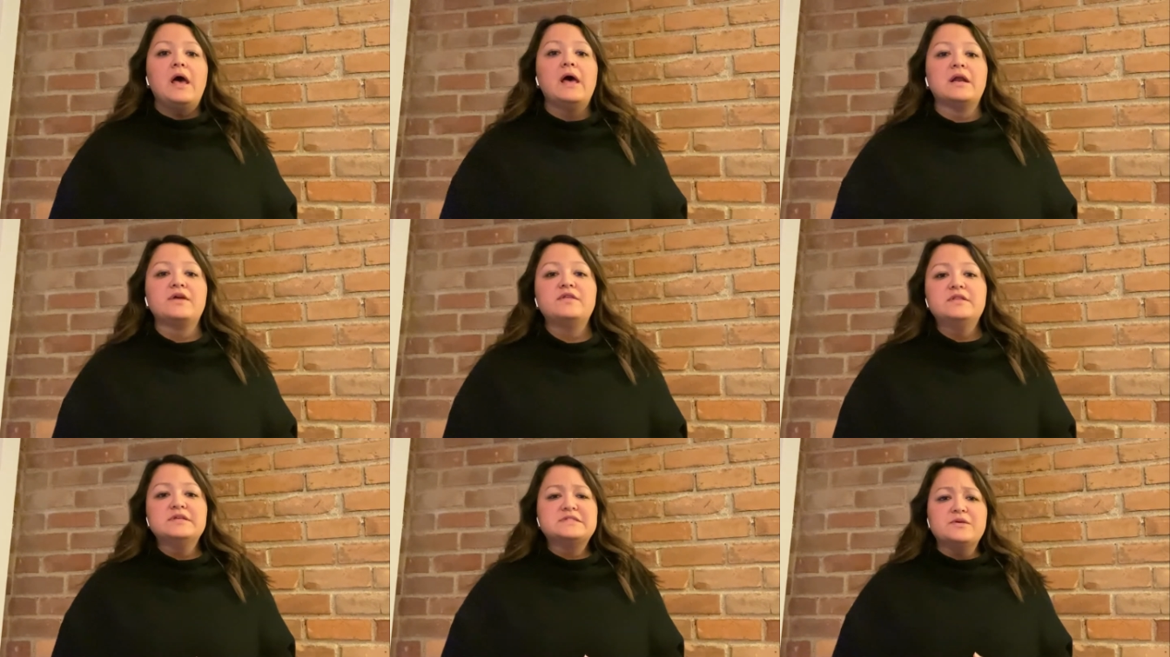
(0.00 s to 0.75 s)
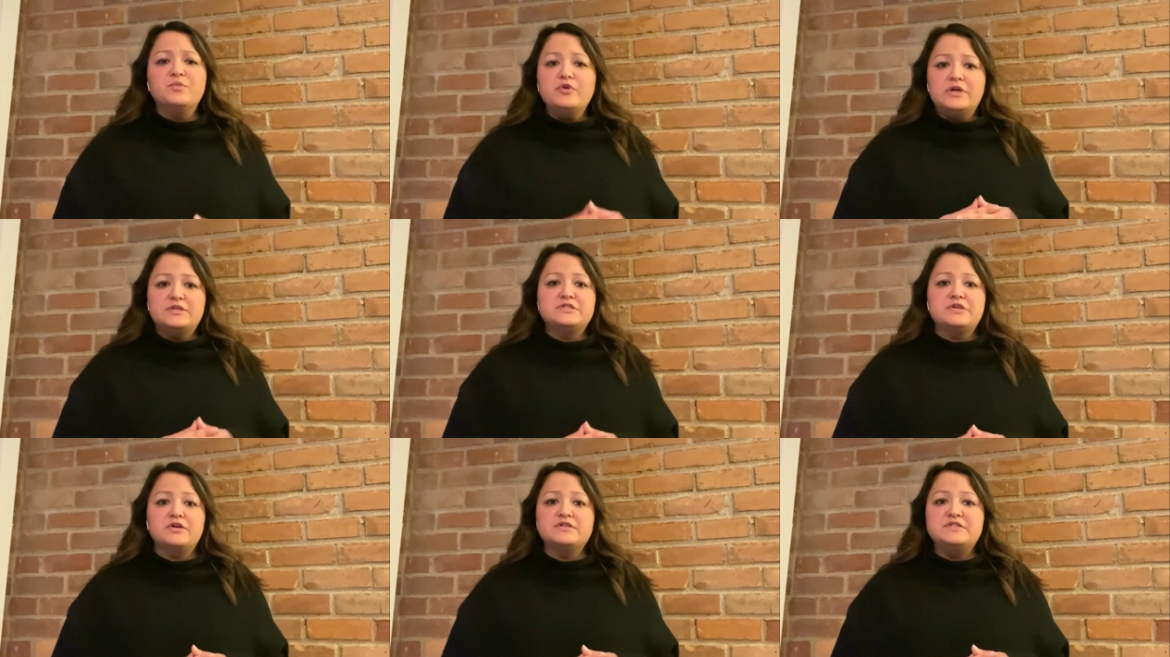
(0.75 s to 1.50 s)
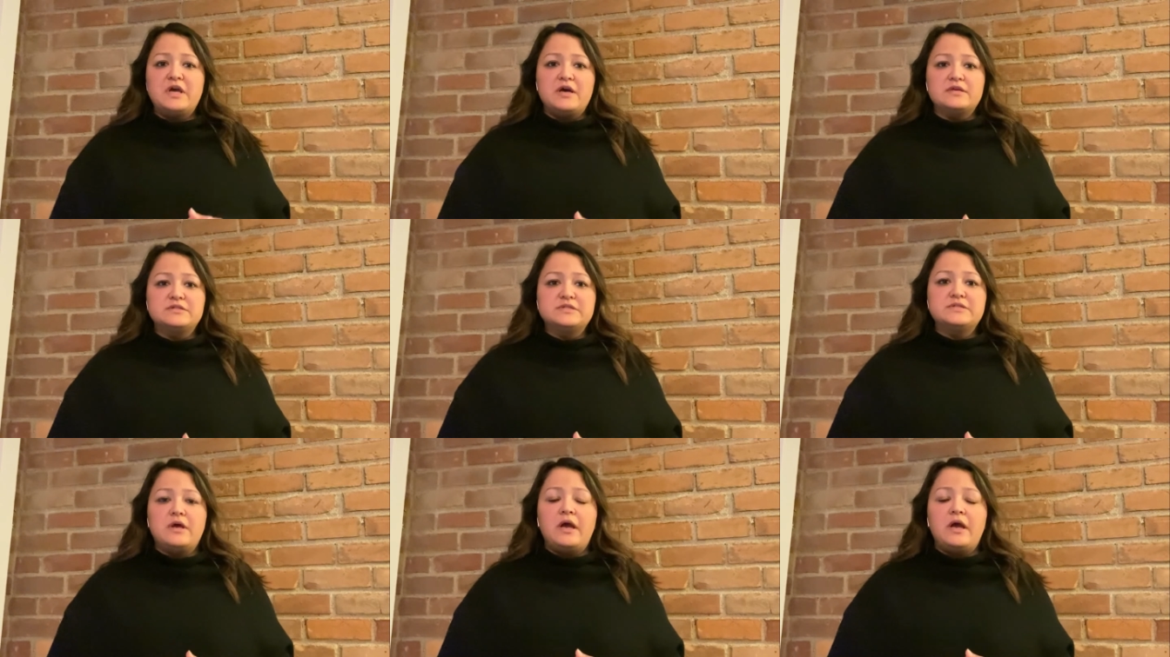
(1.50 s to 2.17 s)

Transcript: And I think the simple answer is yes.